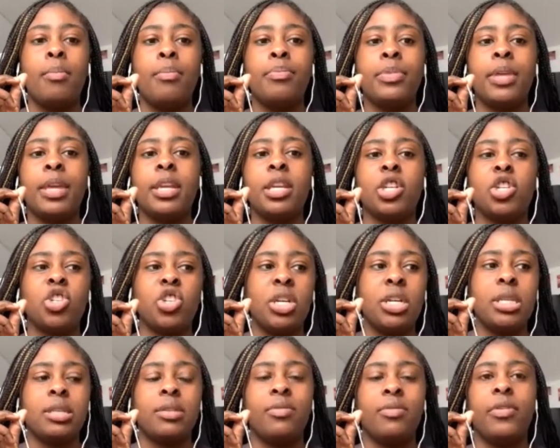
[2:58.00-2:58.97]

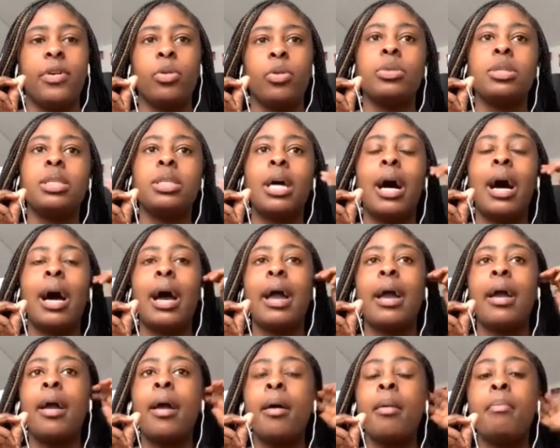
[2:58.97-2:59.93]
industries and fields that
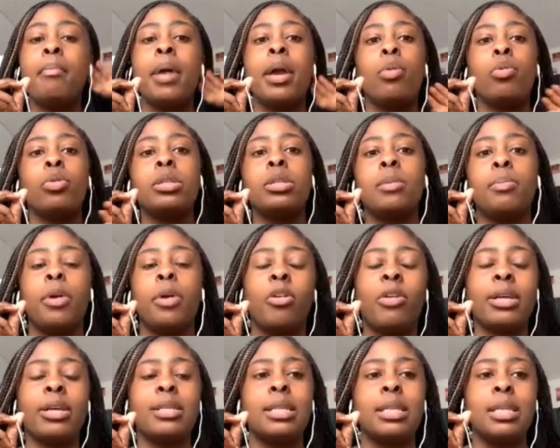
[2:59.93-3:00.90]
I may want to
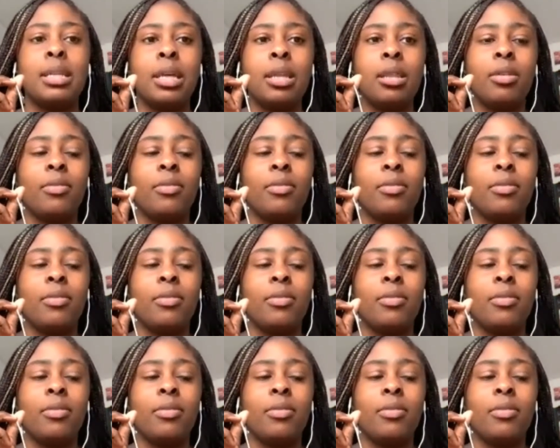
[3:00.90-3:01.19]
progress in the